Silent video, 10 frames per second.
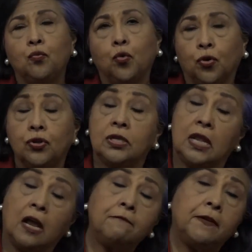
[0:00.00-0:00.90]
words
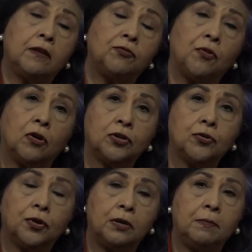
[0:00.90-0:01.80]
that I found
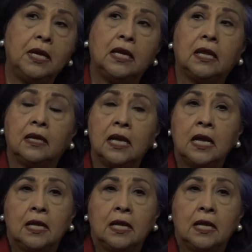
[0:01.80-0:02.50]
derogatory to me, like